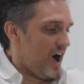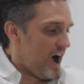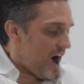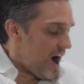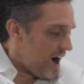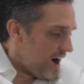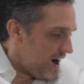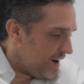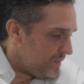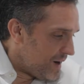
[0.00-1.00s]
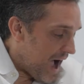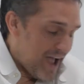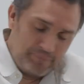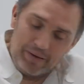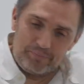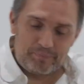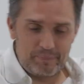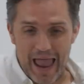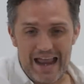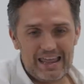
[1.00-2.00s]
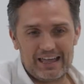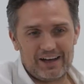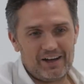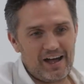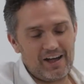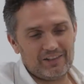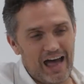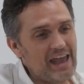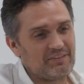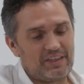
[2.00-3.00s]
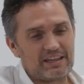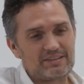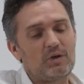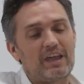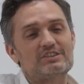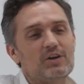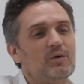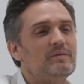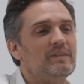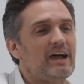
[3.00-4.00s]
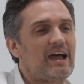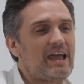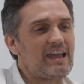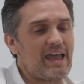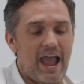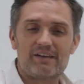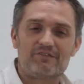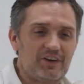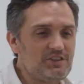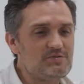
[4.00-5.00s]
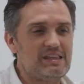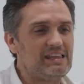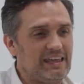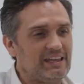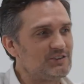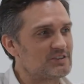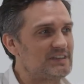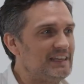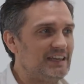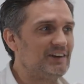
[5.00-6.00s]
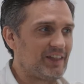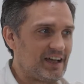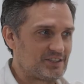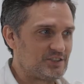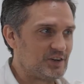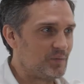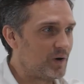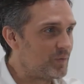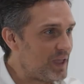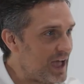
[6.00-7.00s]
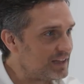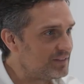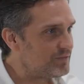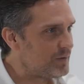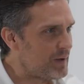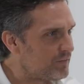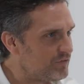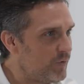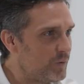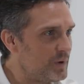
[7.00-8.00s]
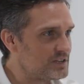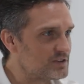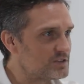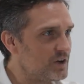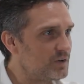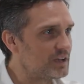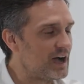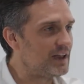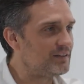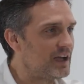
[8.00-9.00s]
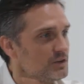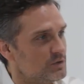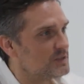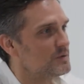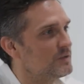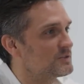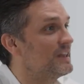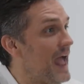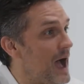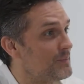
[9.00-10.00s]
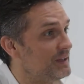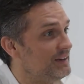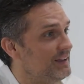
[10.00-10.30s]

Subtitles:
I've been painting a lot of things. Okay, so I had a very unique, interesting year last year where we had about 4 weeks or so to I knew that the movie was going to happen.